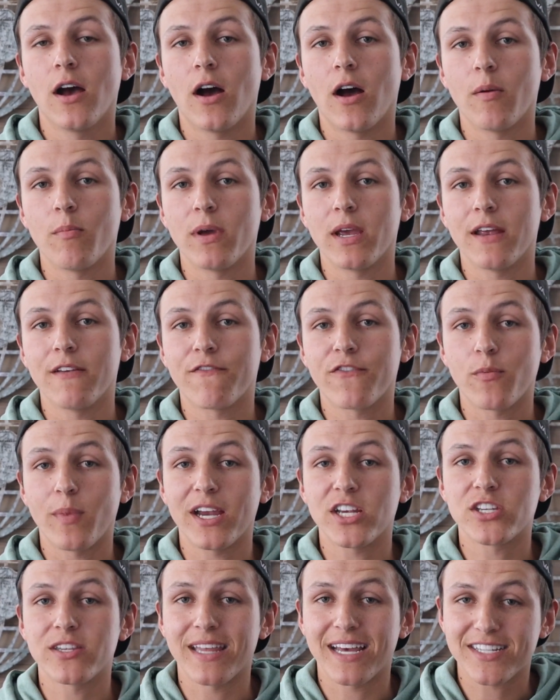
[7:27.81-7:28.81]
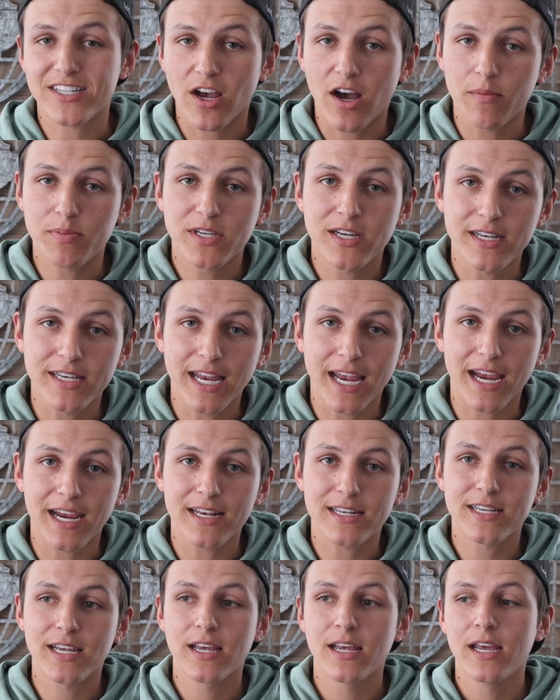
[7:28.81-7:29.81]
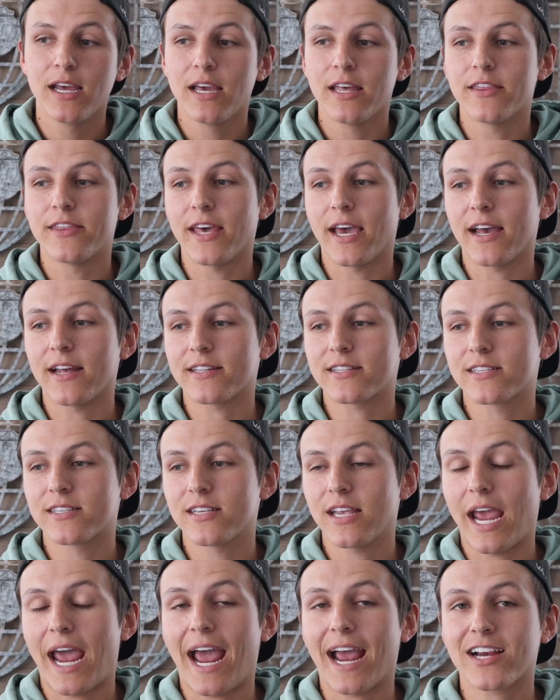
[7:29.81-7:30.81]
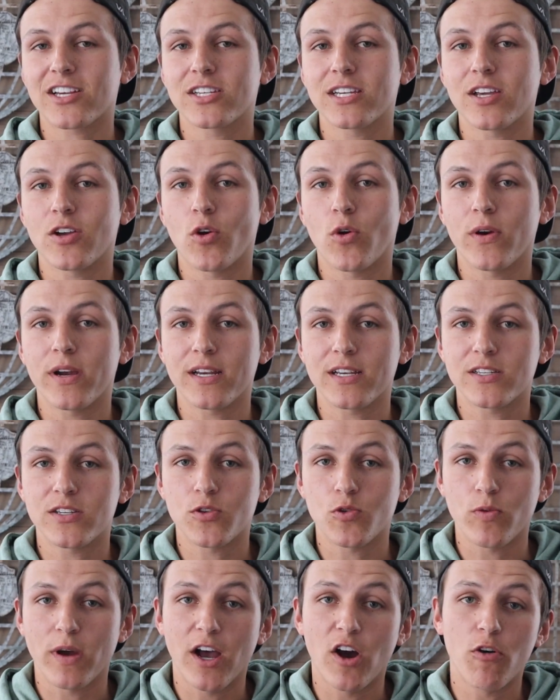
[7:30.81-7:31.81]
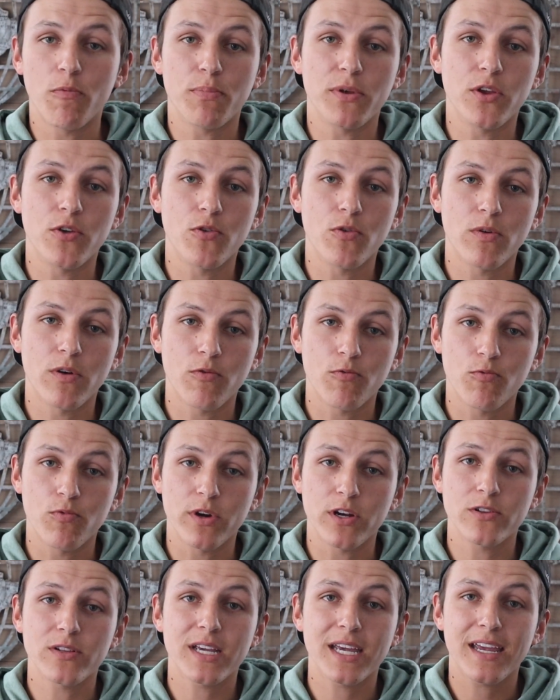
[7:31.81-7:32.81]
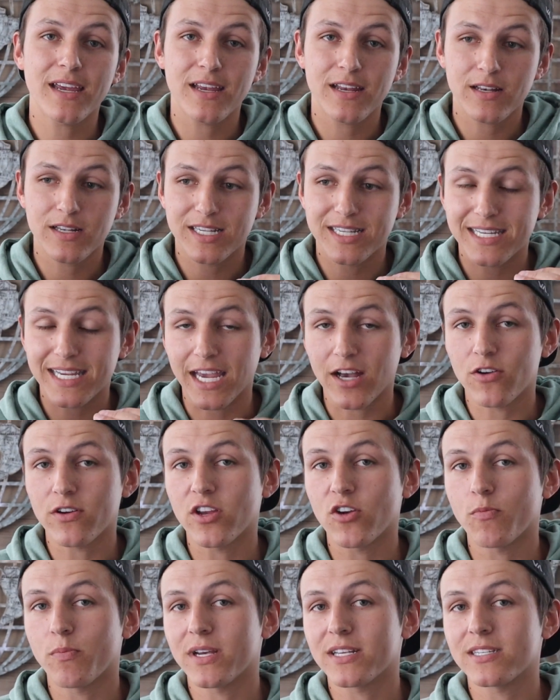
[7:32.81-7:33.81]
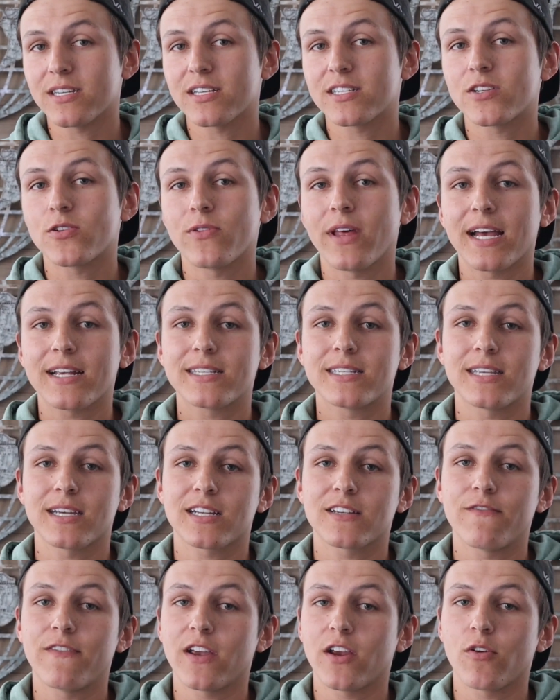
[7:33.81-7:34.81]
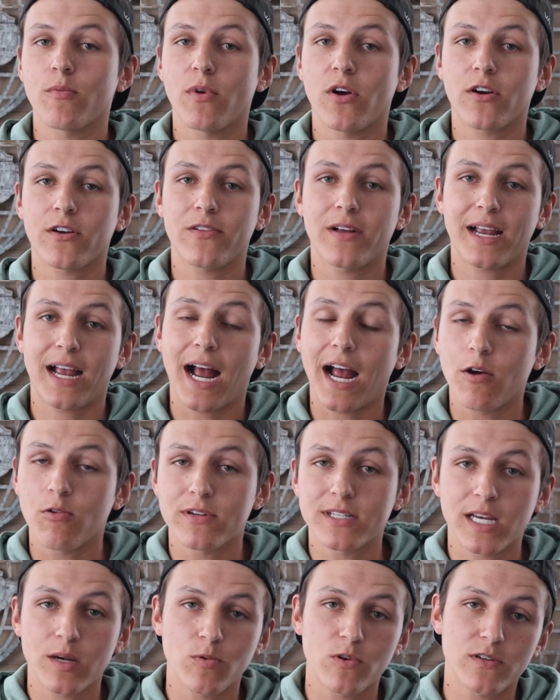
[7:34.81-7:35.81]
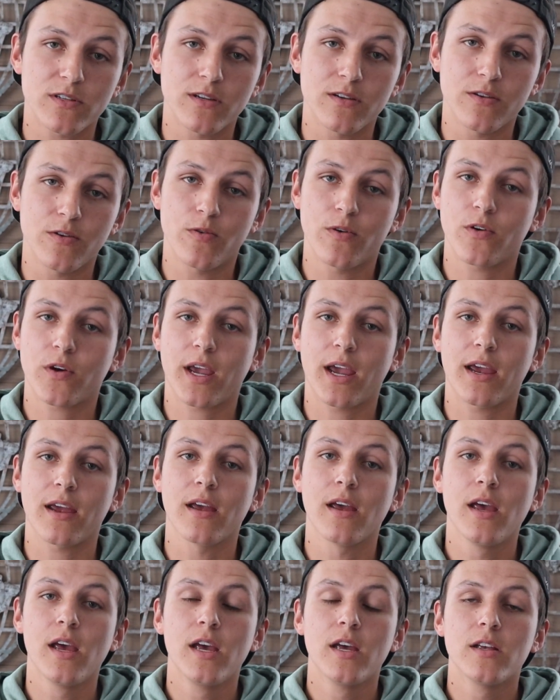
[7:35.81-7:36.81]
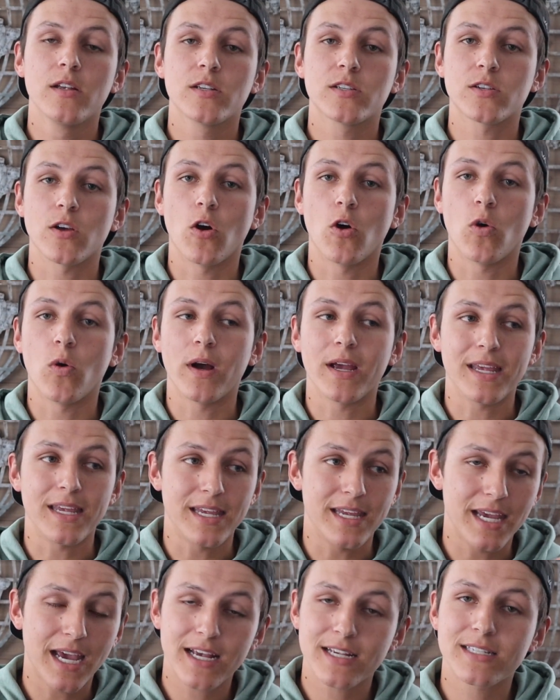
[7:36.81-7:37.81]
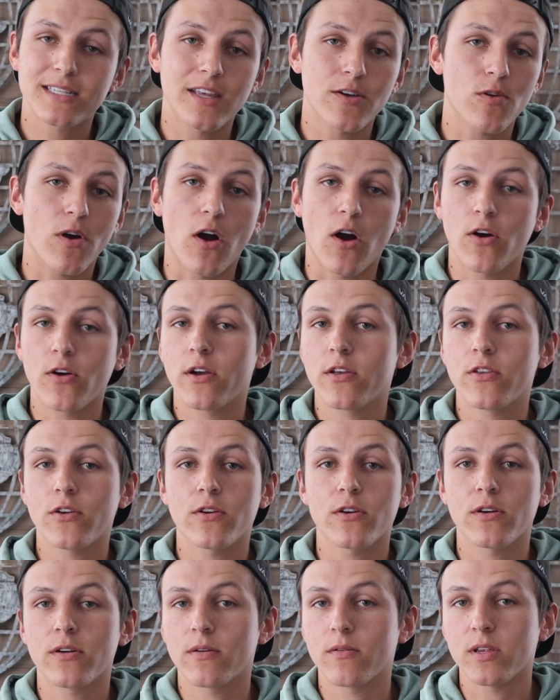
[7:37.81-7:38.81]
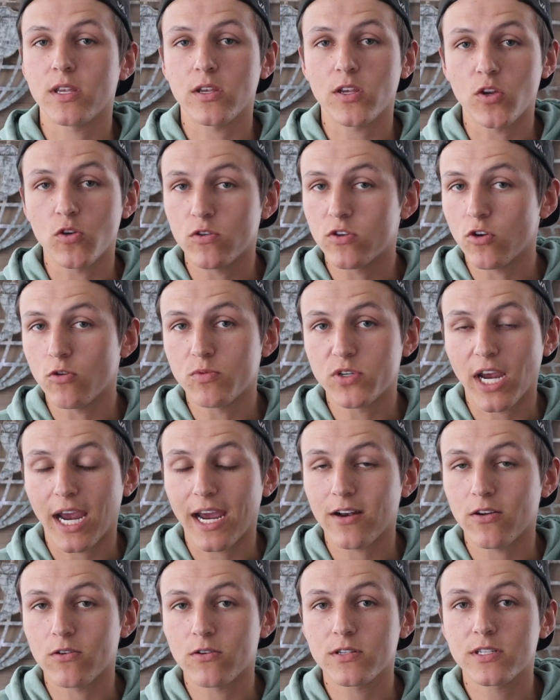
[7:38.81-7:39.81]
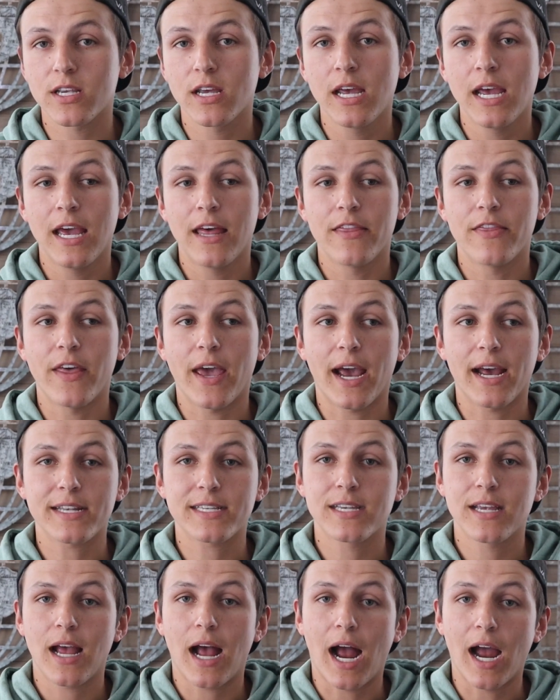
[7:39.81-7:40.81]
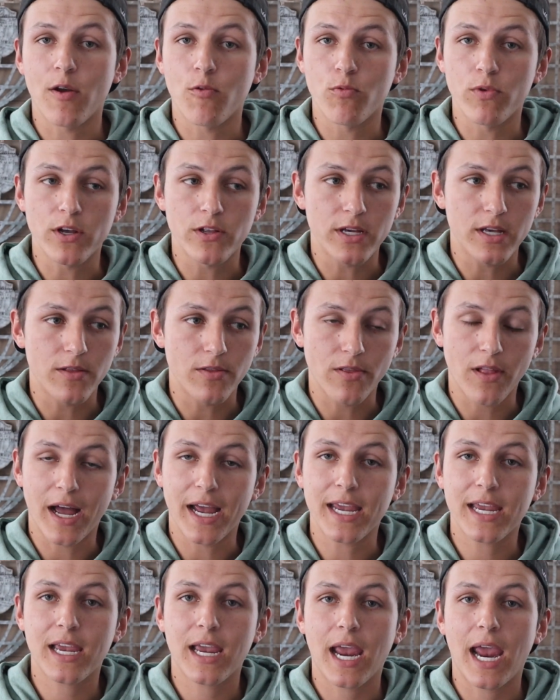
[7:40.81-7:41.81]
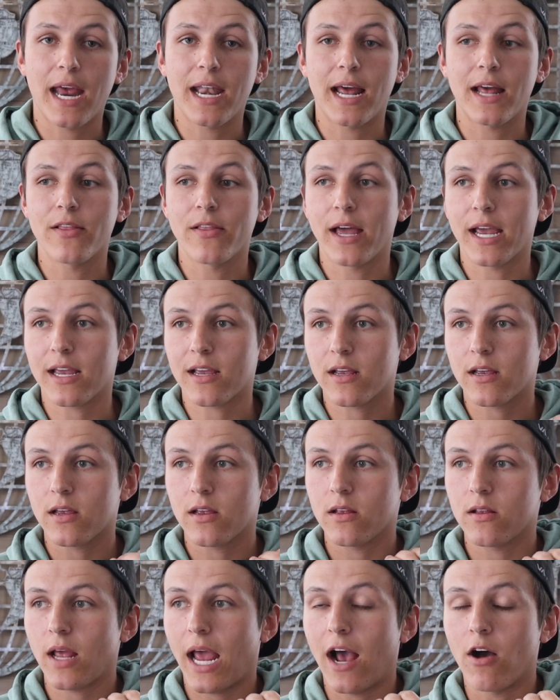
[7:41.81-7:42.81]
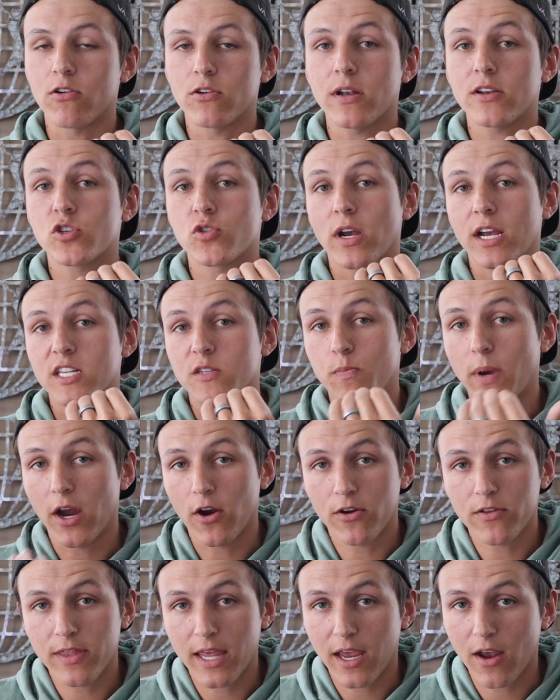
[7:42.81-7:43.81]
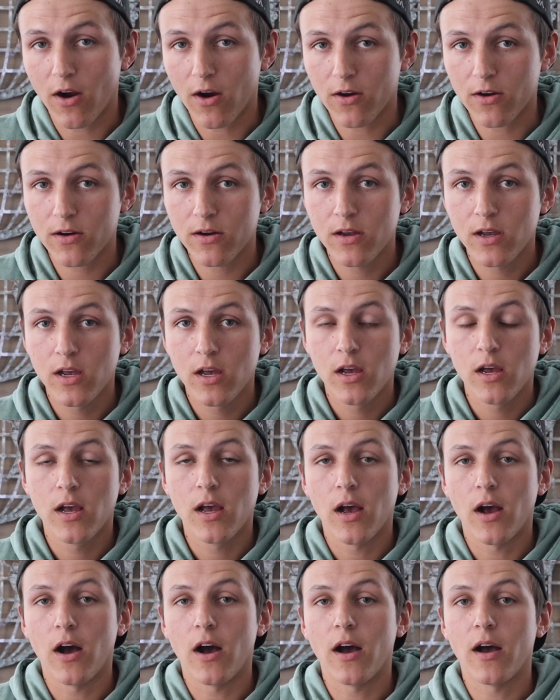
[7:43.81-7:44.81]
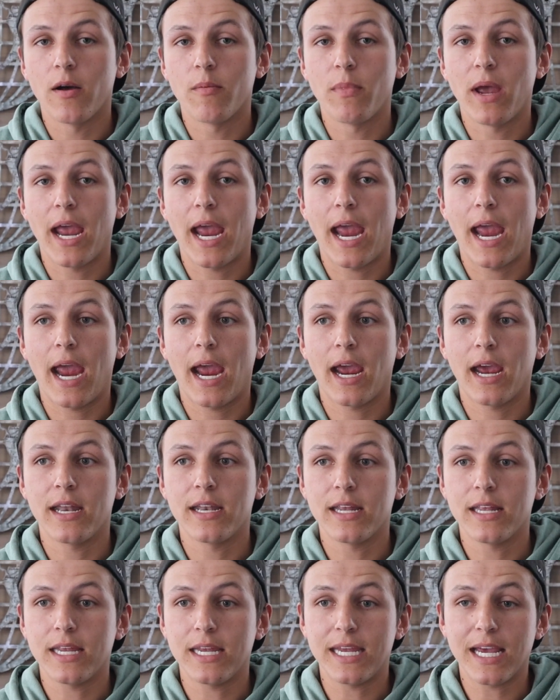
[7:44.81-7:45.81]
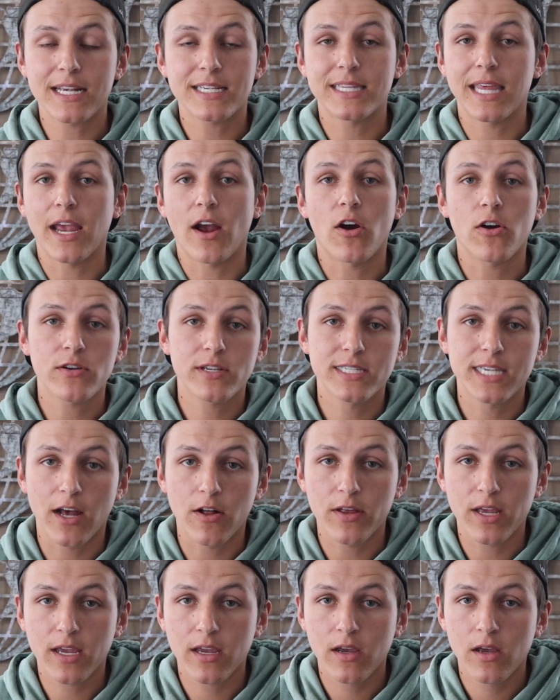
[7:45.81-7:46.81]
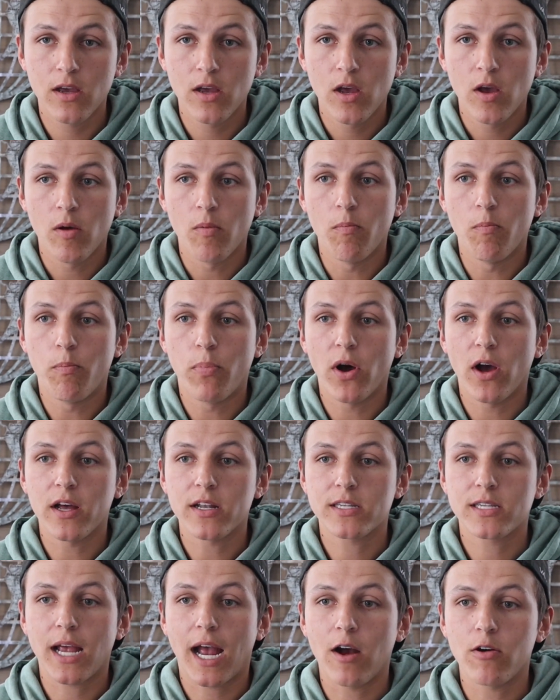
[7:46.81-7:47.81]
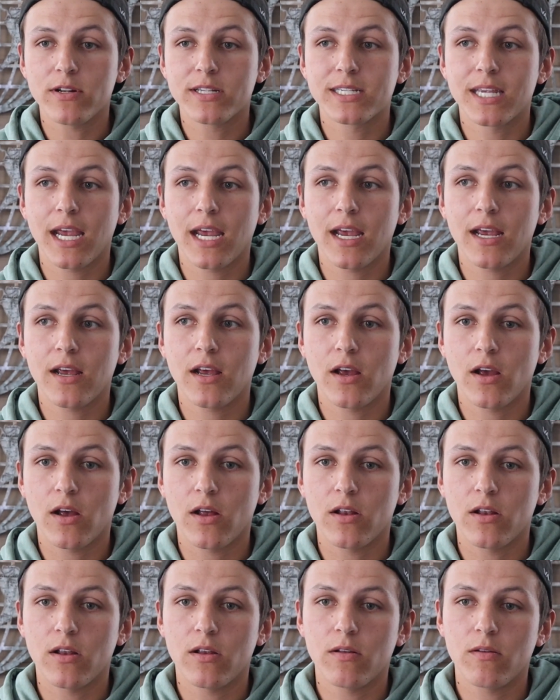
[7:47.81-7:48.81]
um, information that's up to date, that's actually going to help you really scale your business to that six figure mark like I was able to do. Okay, so yes, there are other YouTube channels that I really like and I like how transparent they are. Um, and yes, they are selling, but I would say